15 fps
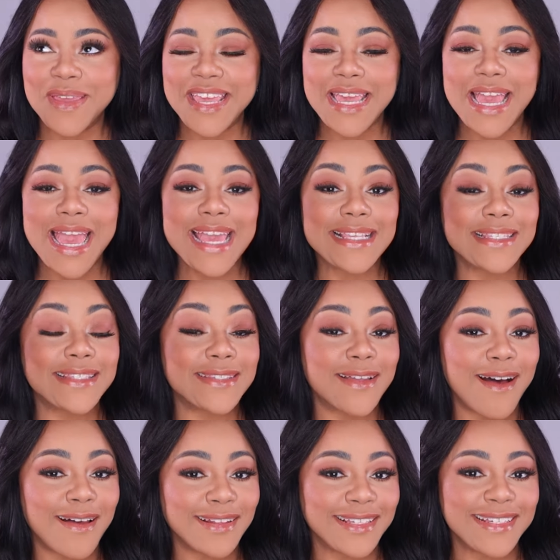me a
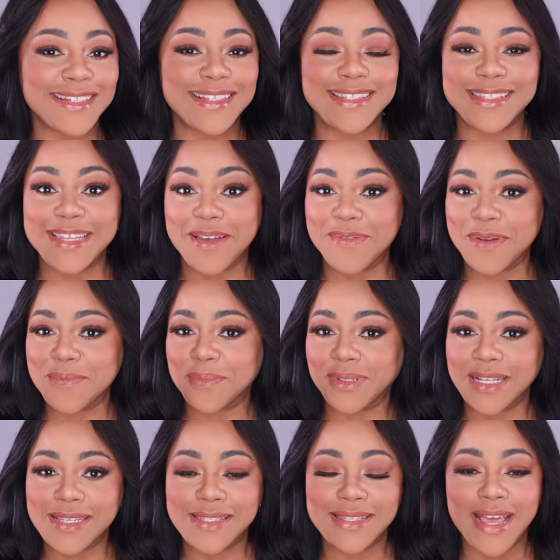solid seven
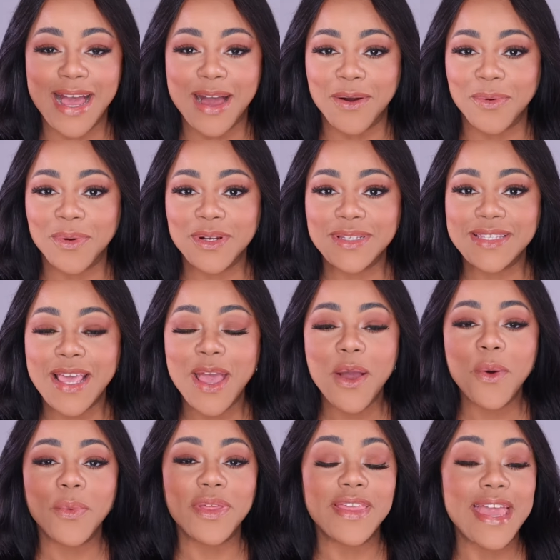plus hours
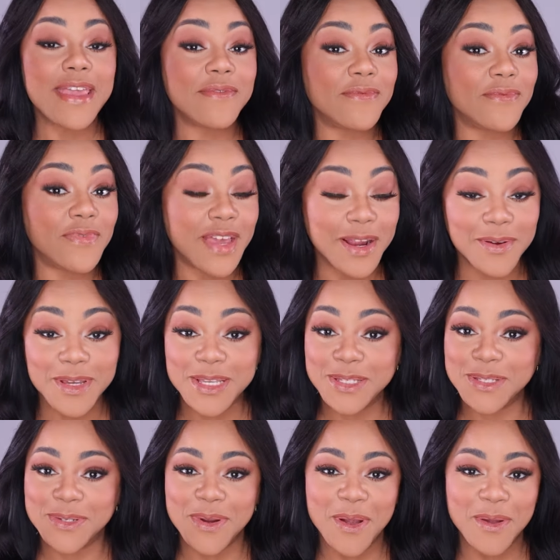with a very
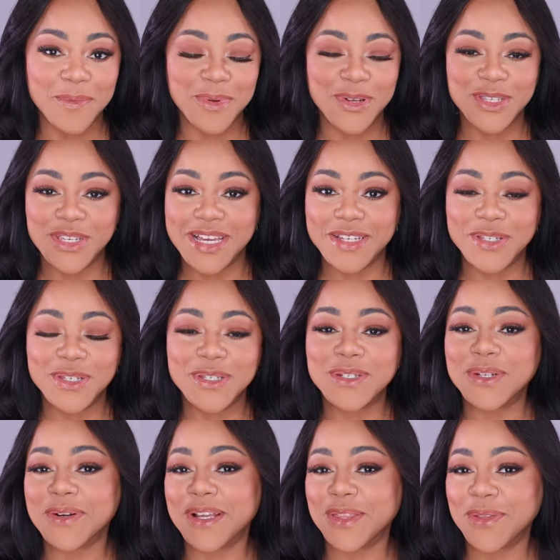strong projection
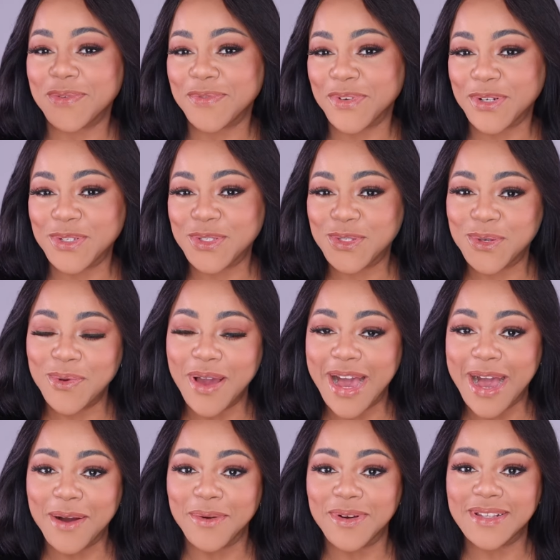during the first two
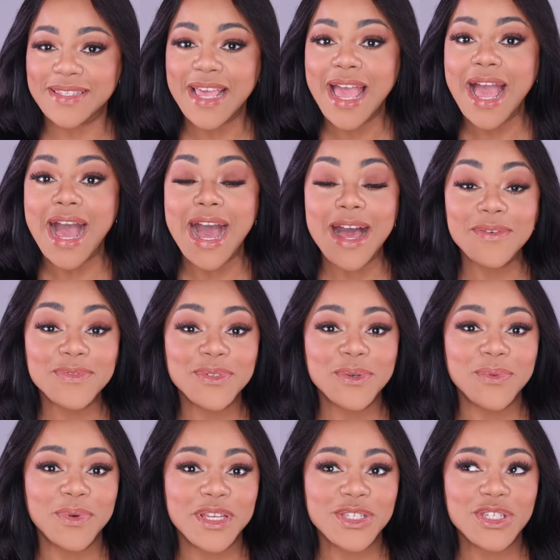hours, after
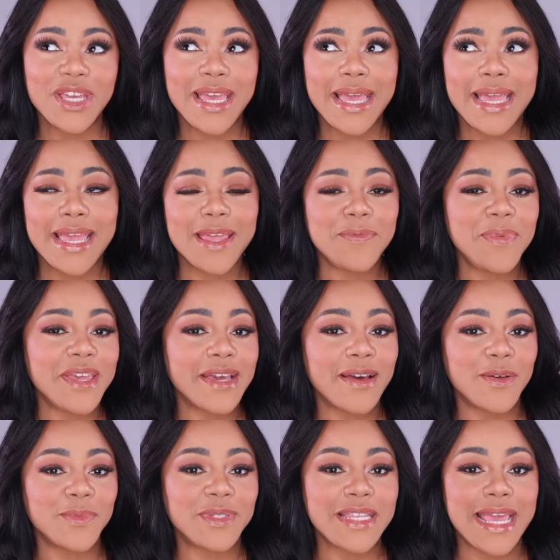which it
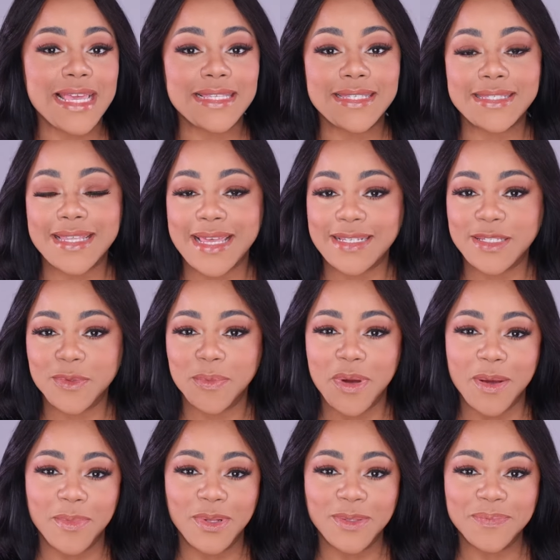becomes a scent
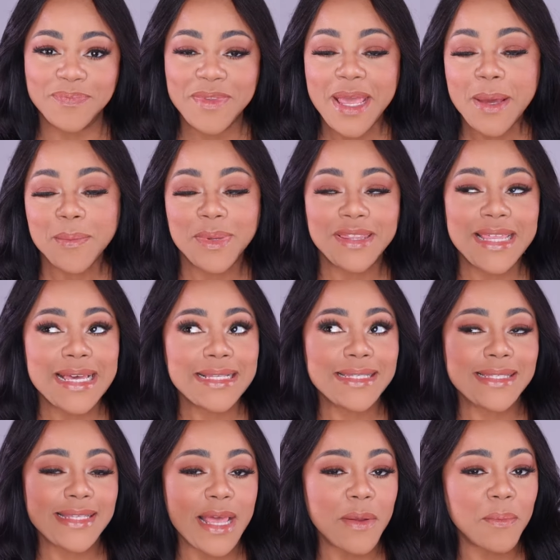bubble. But that
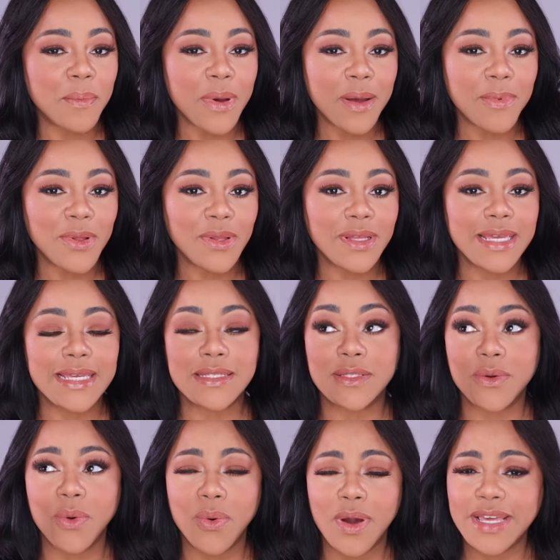scent bubble
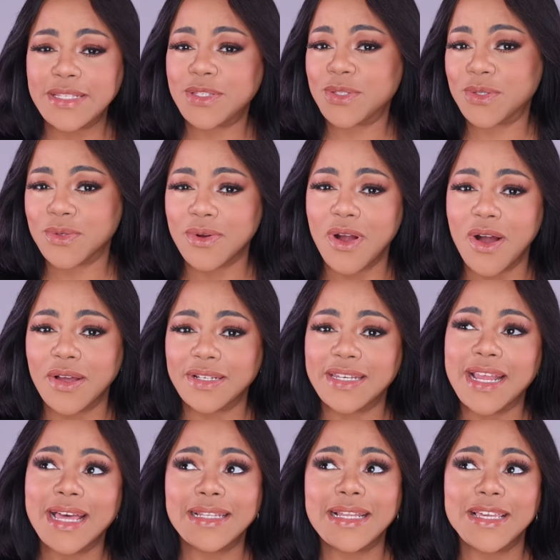is quite strong,
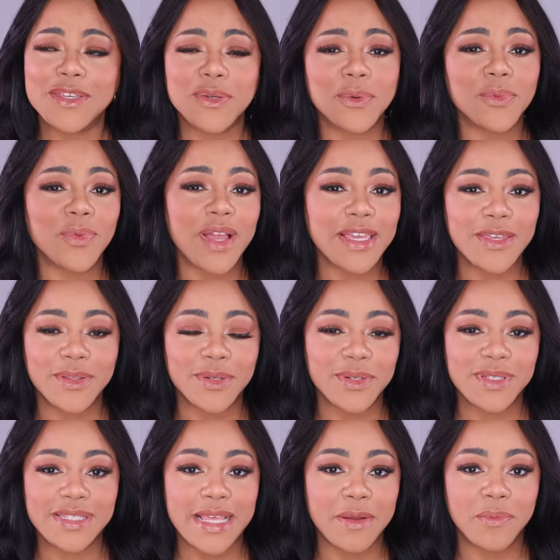not like your regular
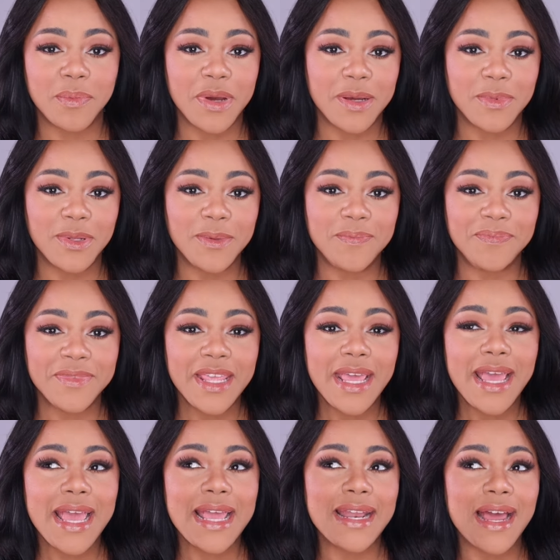scent bubble.
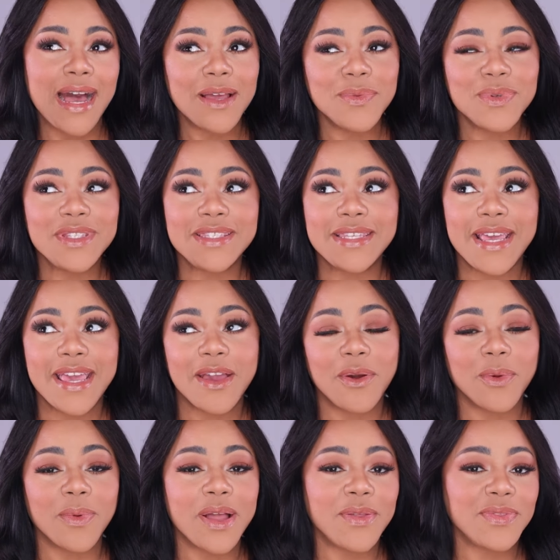And I would say
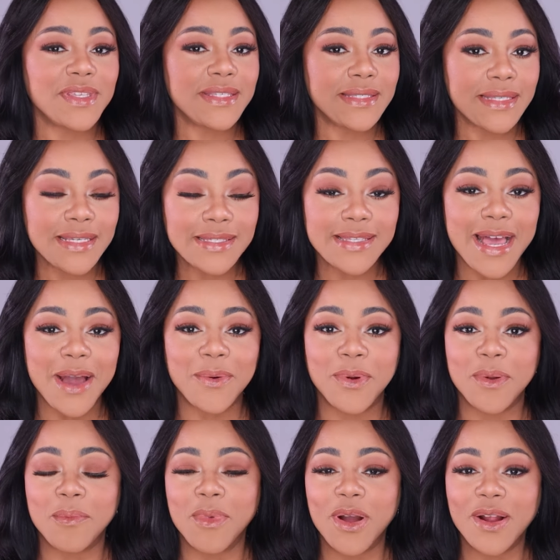around the six
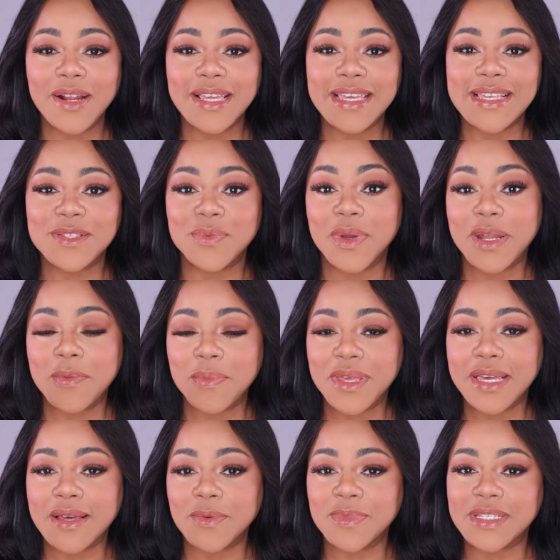hour mark is when it
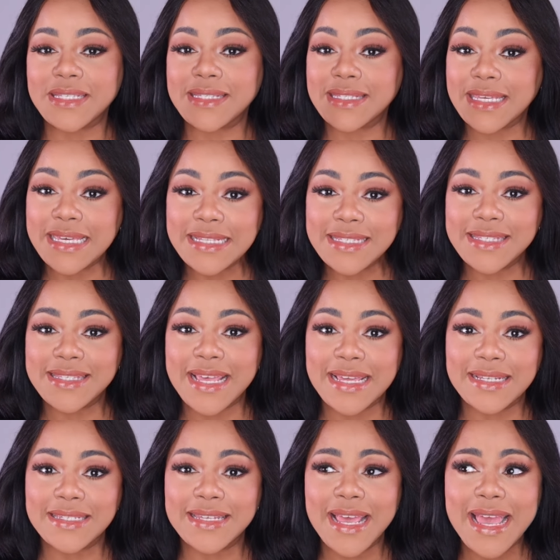becomes a skin
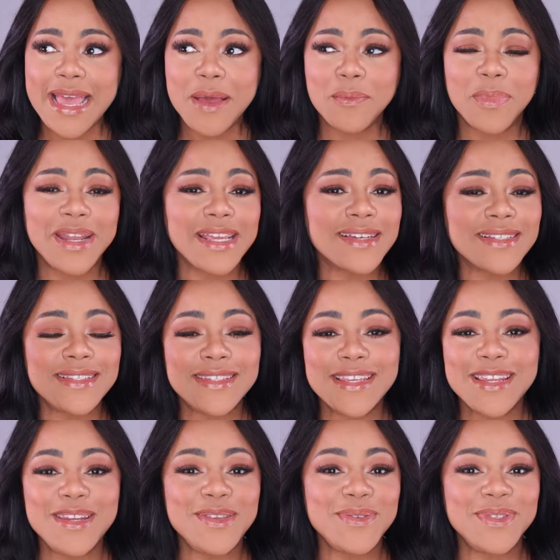scent, but it
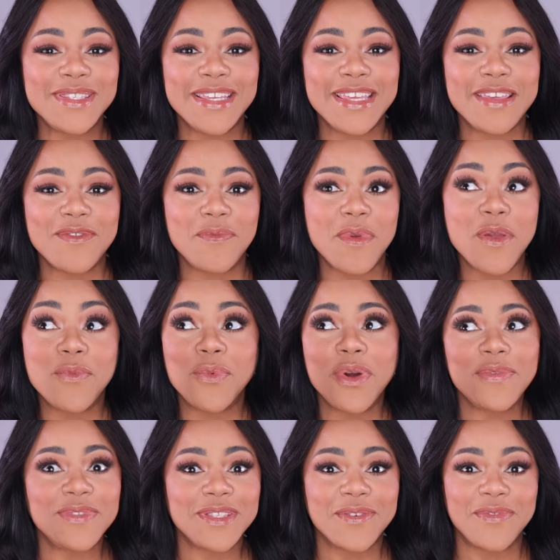continues to give me
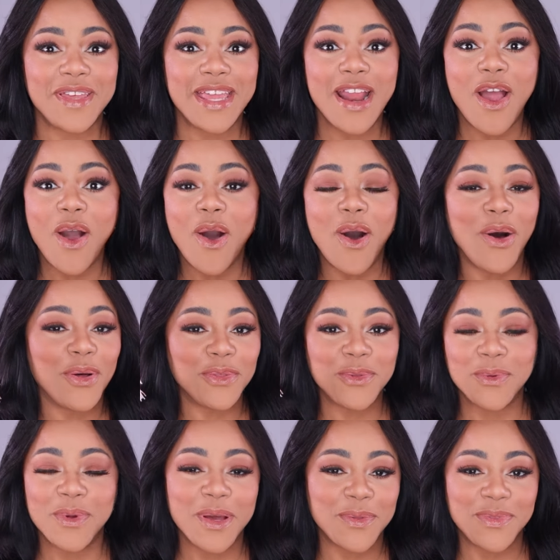whiffs of it all
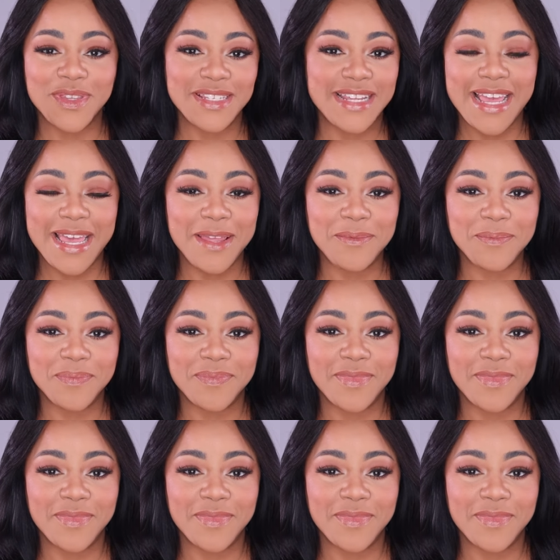throughout the day.